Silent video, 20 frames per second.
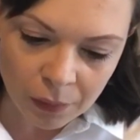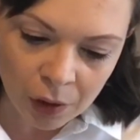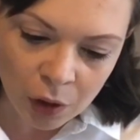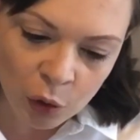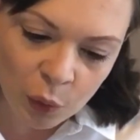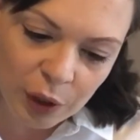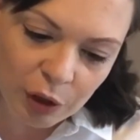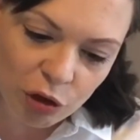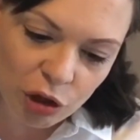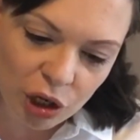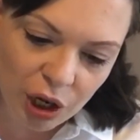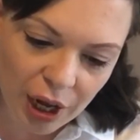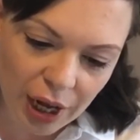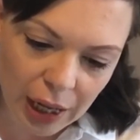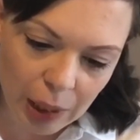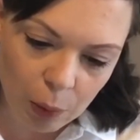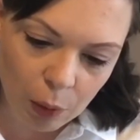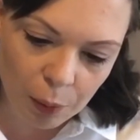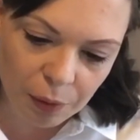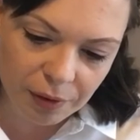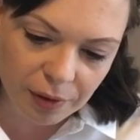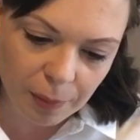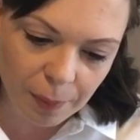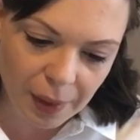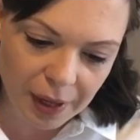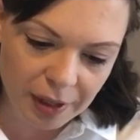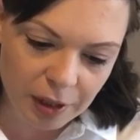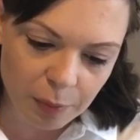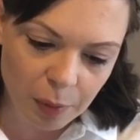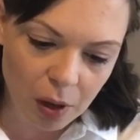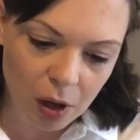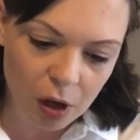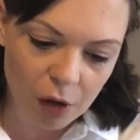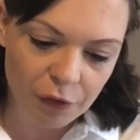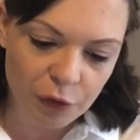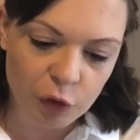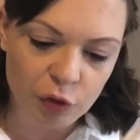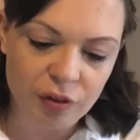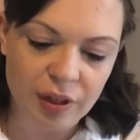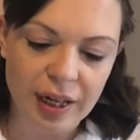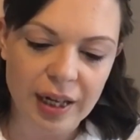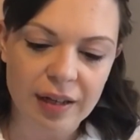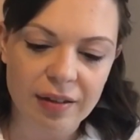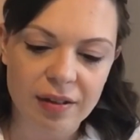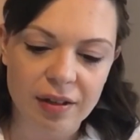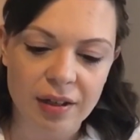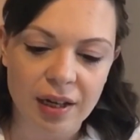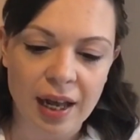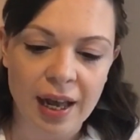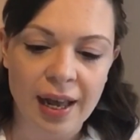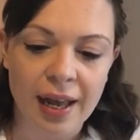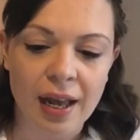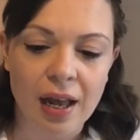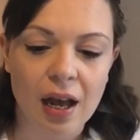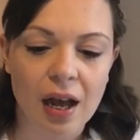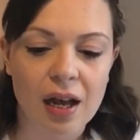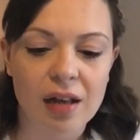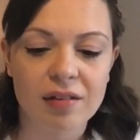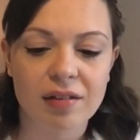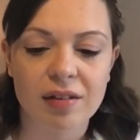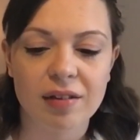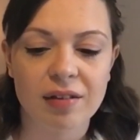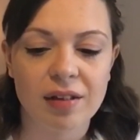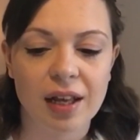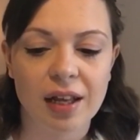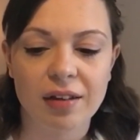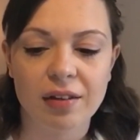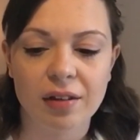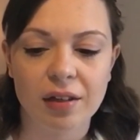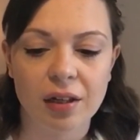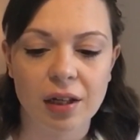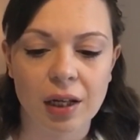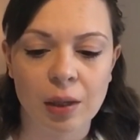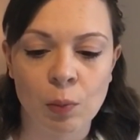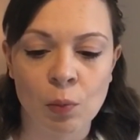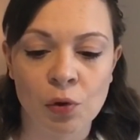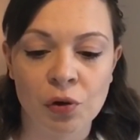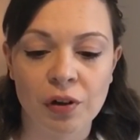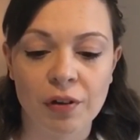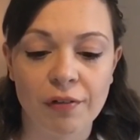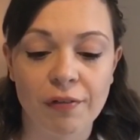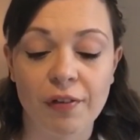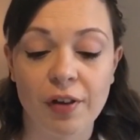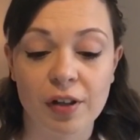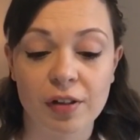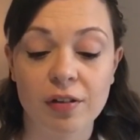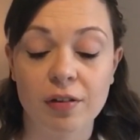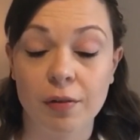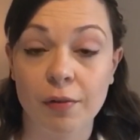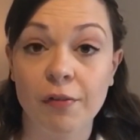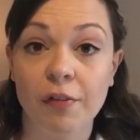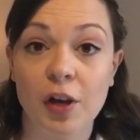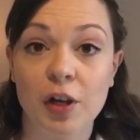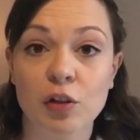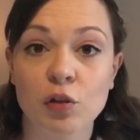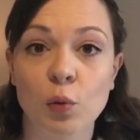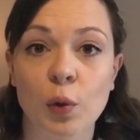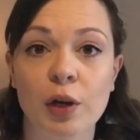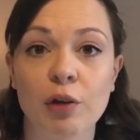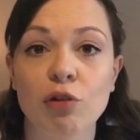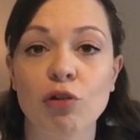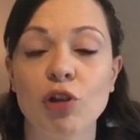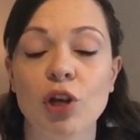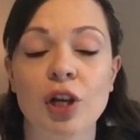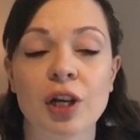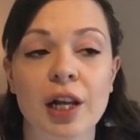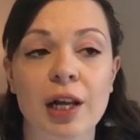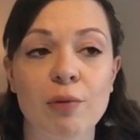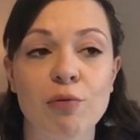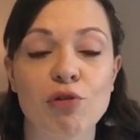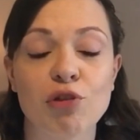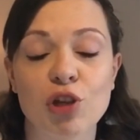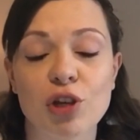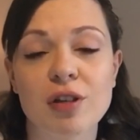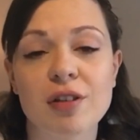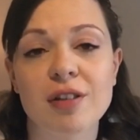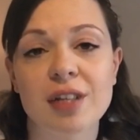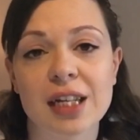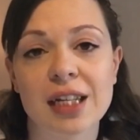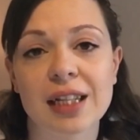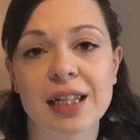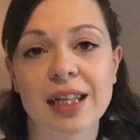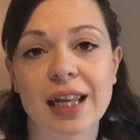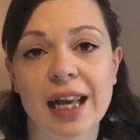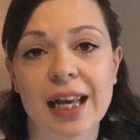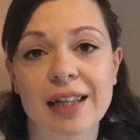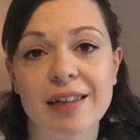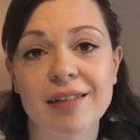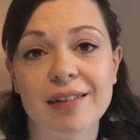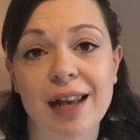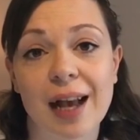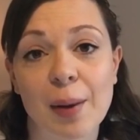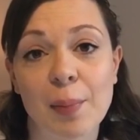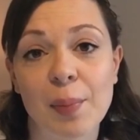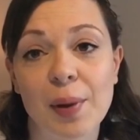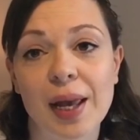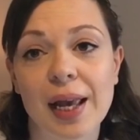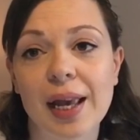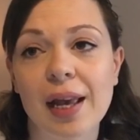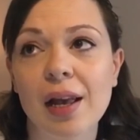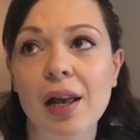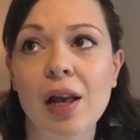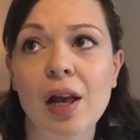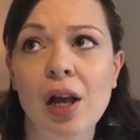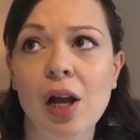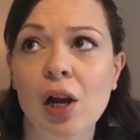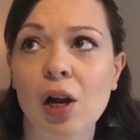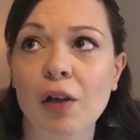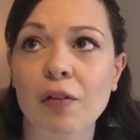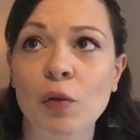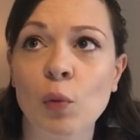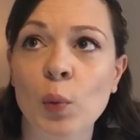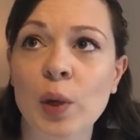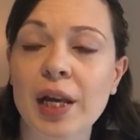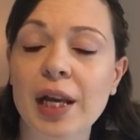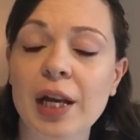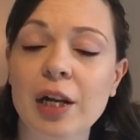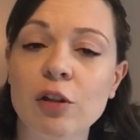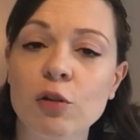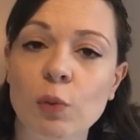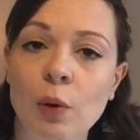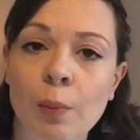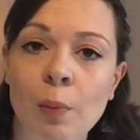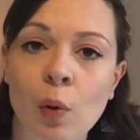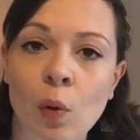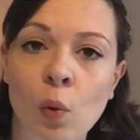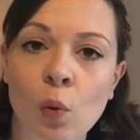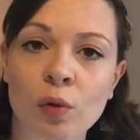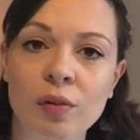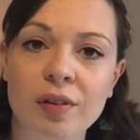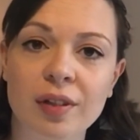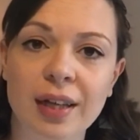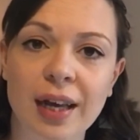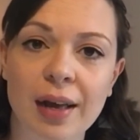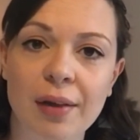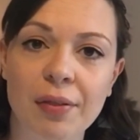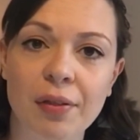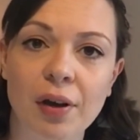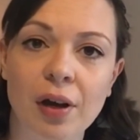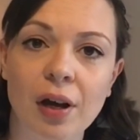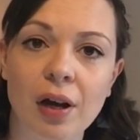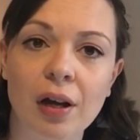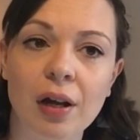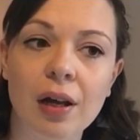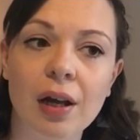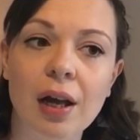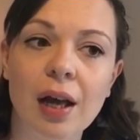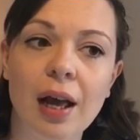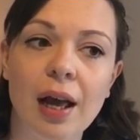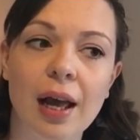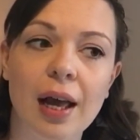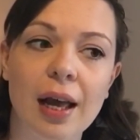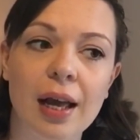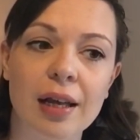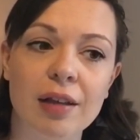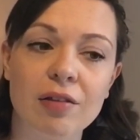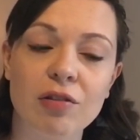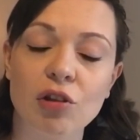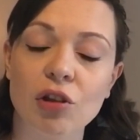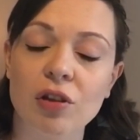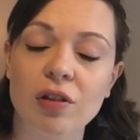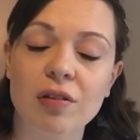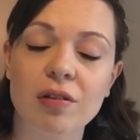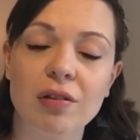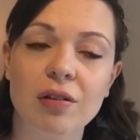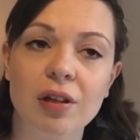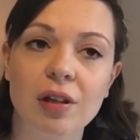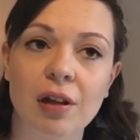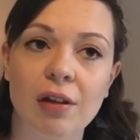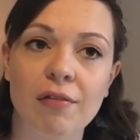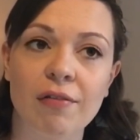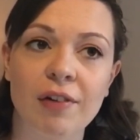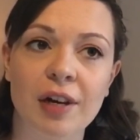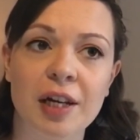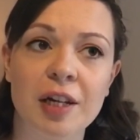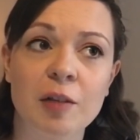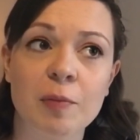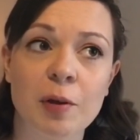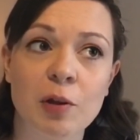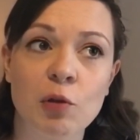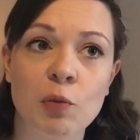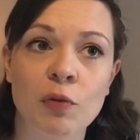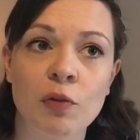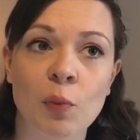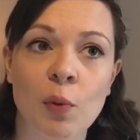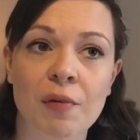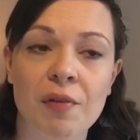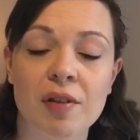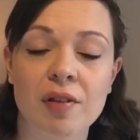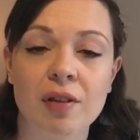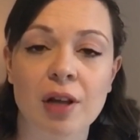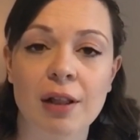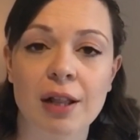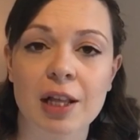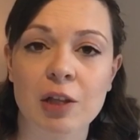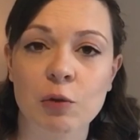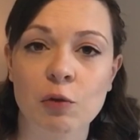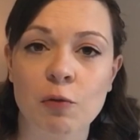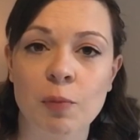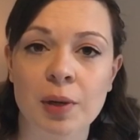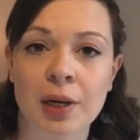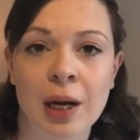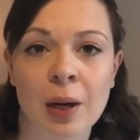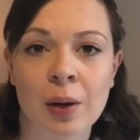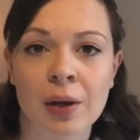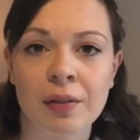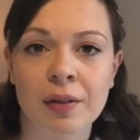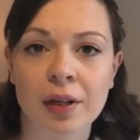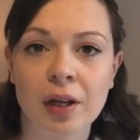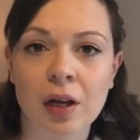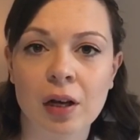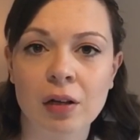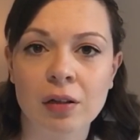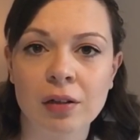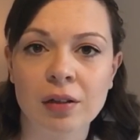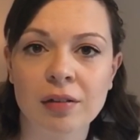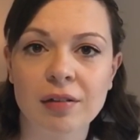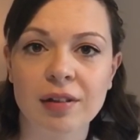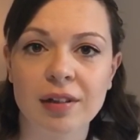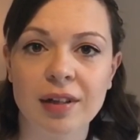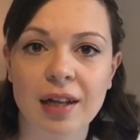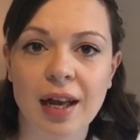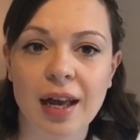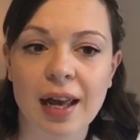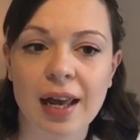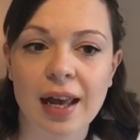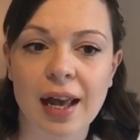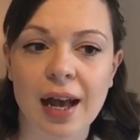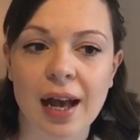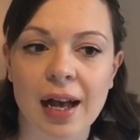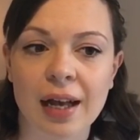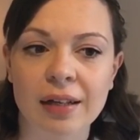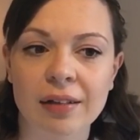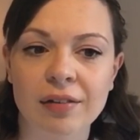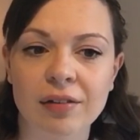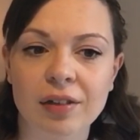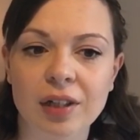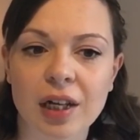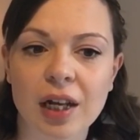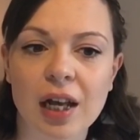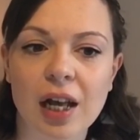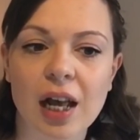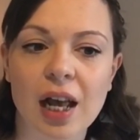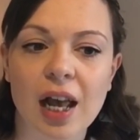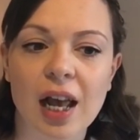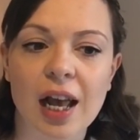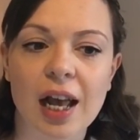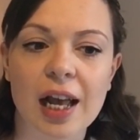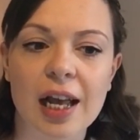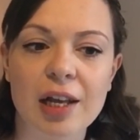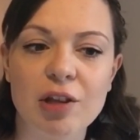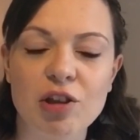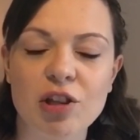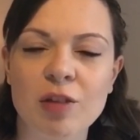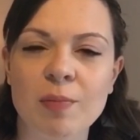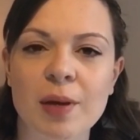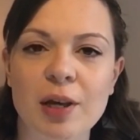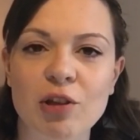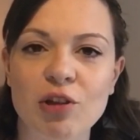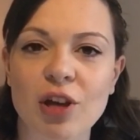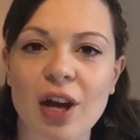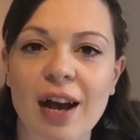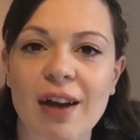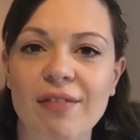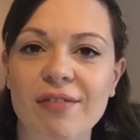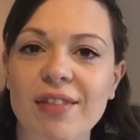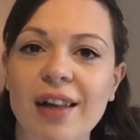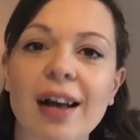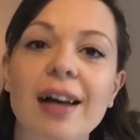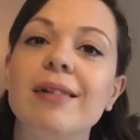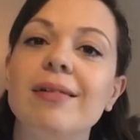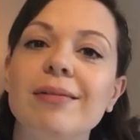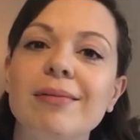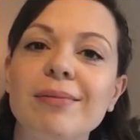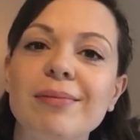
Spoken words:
Question eight, what was the best part of your day today? As I said in one of the first question, it was just seeing the kids happy. Like the weekends when we're all together, it's just lovely. Especially when the weather's like this, we've been out in the garden today and it just makes you have that,